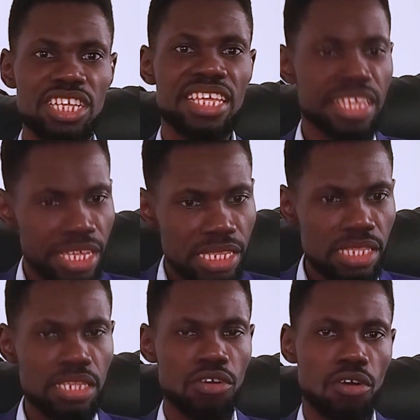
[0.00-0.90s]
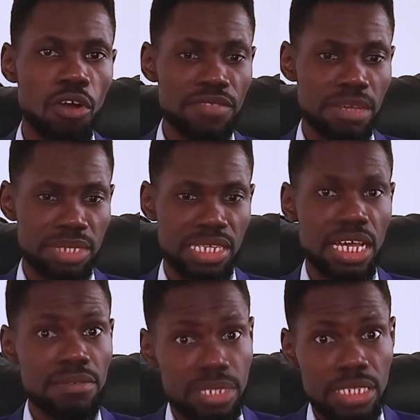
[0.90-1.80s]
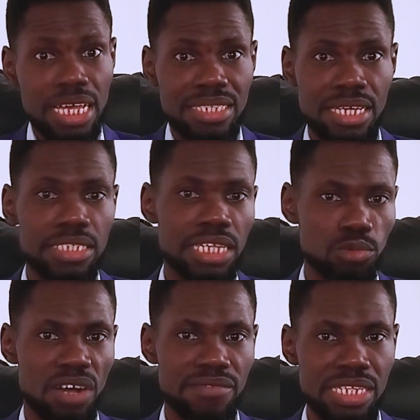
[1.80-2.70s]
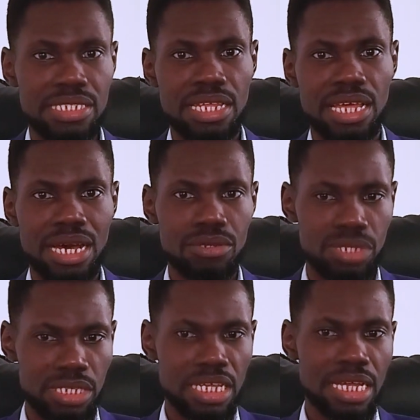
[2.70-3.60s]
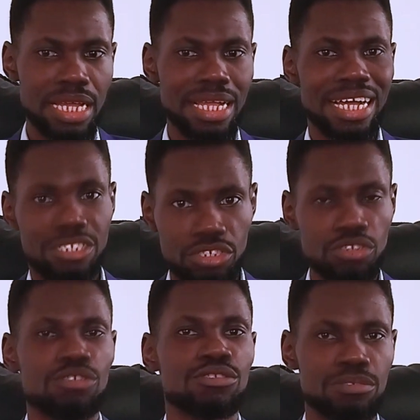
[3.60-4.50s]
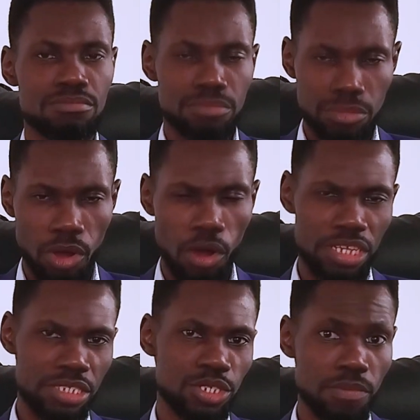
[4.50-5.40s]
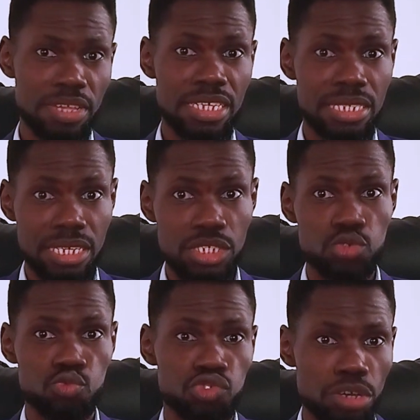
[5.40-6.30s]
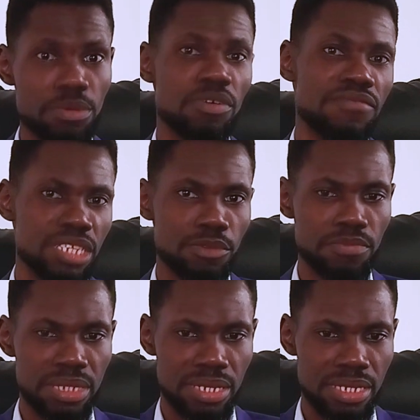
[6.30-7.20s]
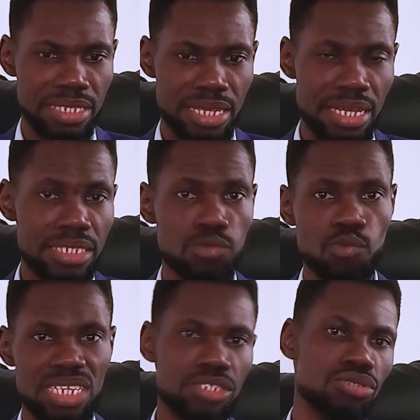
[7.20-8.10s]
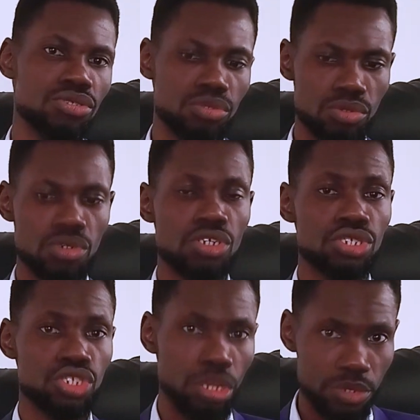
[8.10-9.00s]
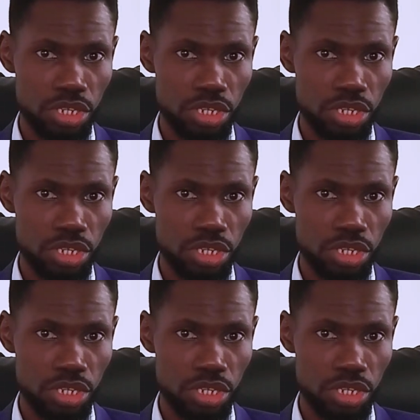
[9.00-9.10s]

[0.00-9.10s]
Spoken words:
in of themselves, these ideas that we have listed out cannot, or in some cases, will not be profitable business ideas. We need to do some sort